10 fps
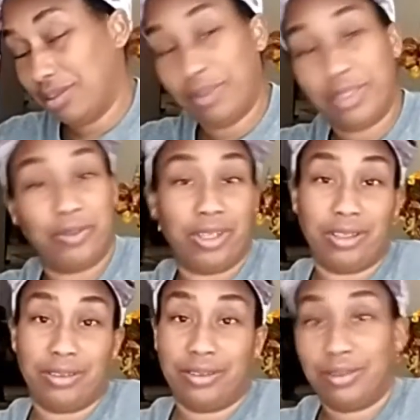we're oh. doing,
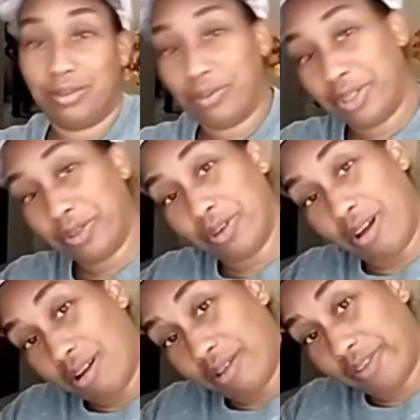we're doing
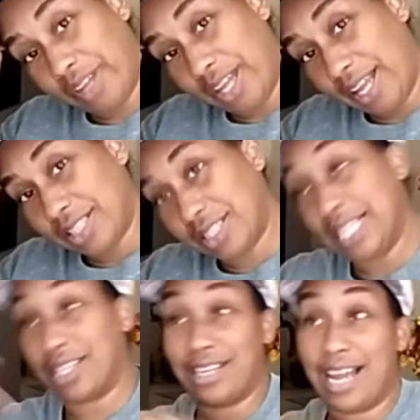all the things.
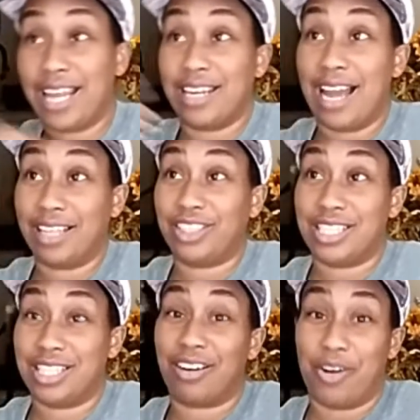It's not not
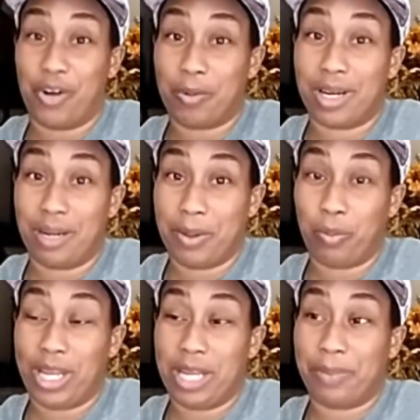just her
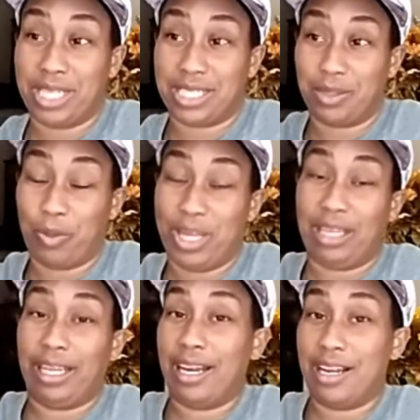homecoming week, but it's the week
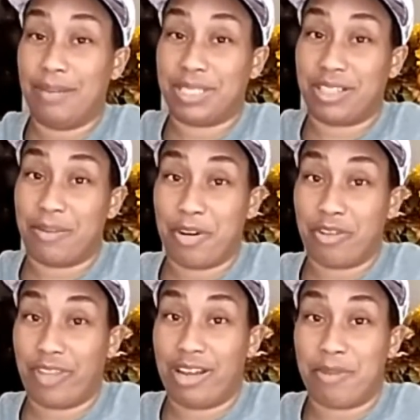leading up to her
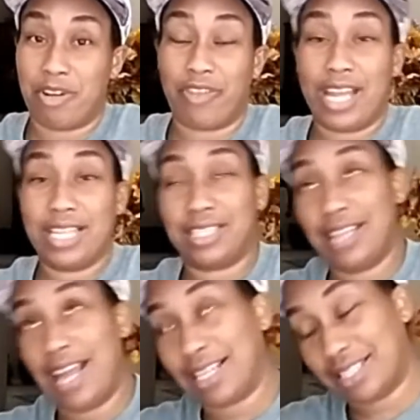birthday. Her birthday is
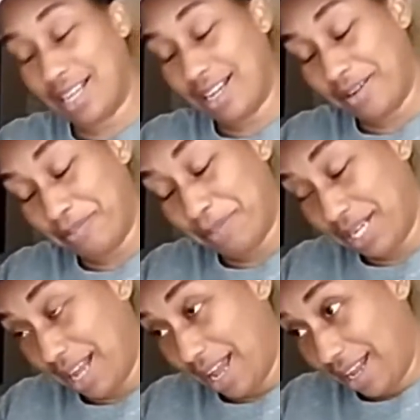next um,
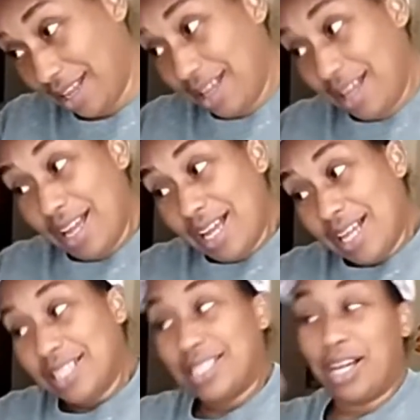Monday,
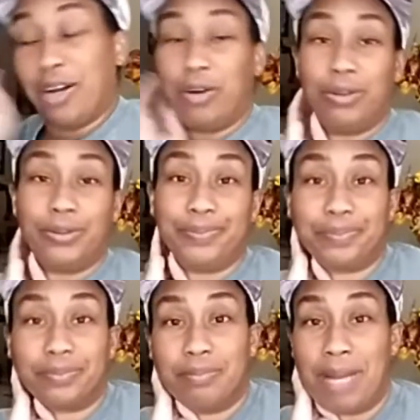so
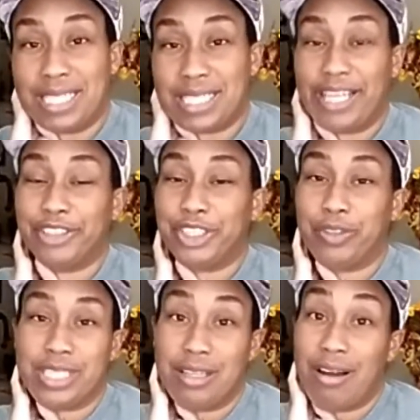my
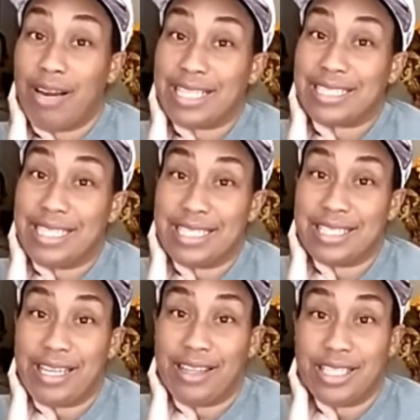schedule is
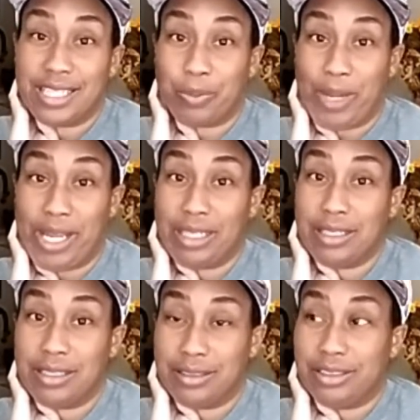non-existing this week,
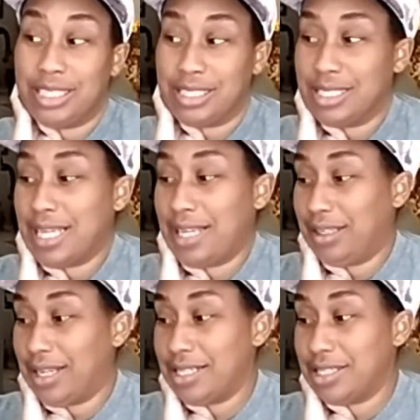just to say the
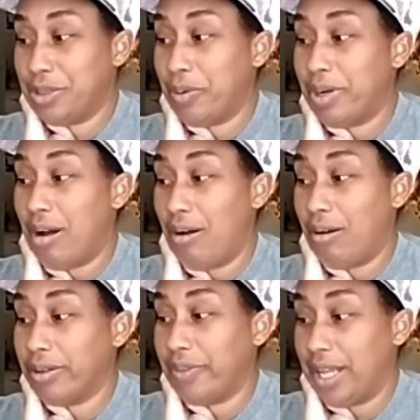least. Doing
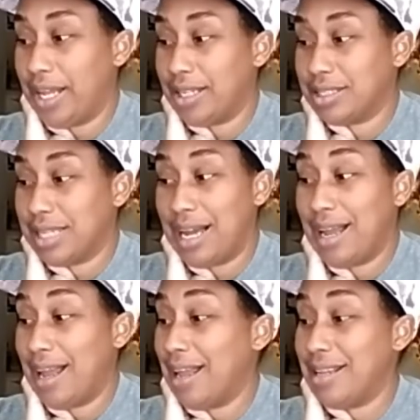all the things.
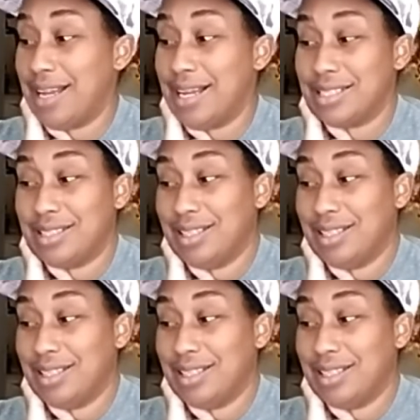I yes,